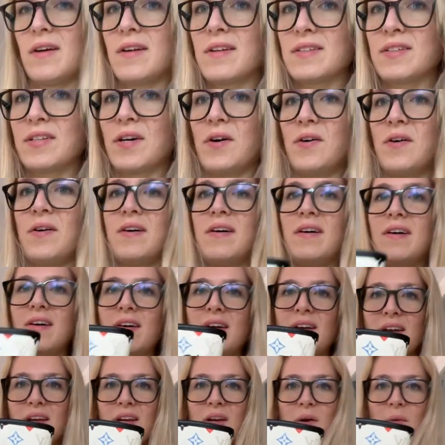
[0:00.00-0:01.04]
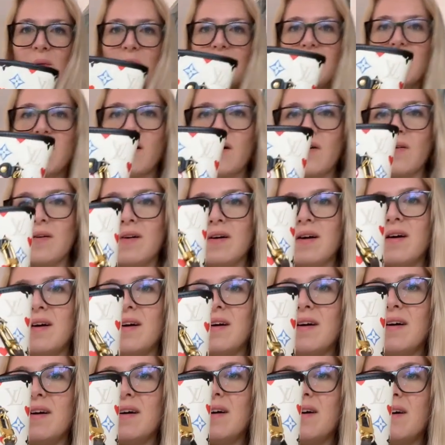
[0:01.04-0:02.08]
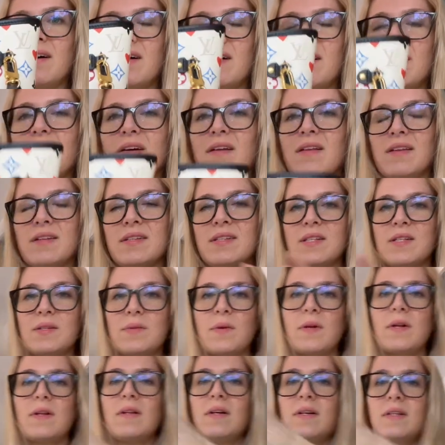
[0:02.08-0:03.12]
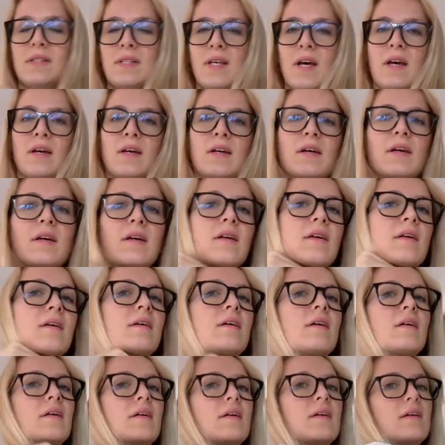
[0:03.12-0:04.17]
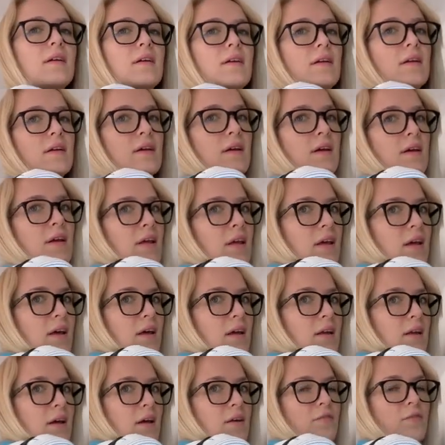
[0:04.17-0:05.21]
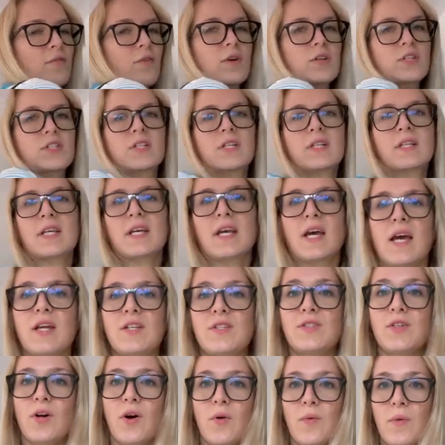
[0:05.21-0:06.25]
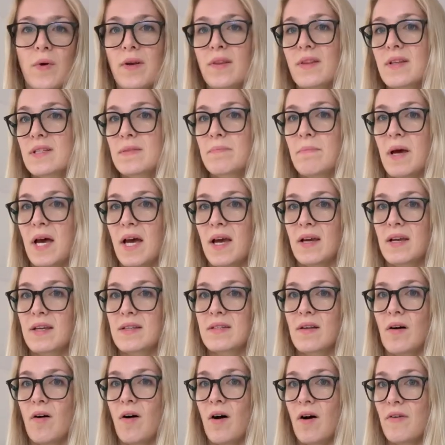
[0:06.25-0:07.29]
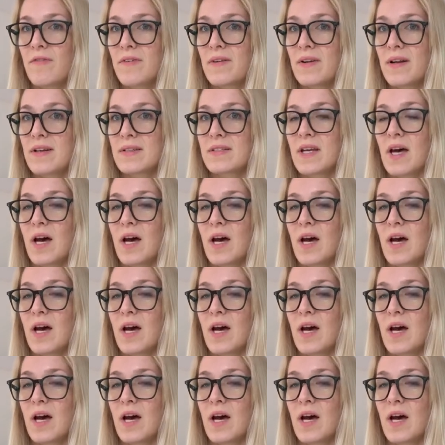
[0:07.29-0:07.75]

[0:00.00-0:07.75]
So here we go. This is what it looks like. And unfortunately, I don't wear this bag as often as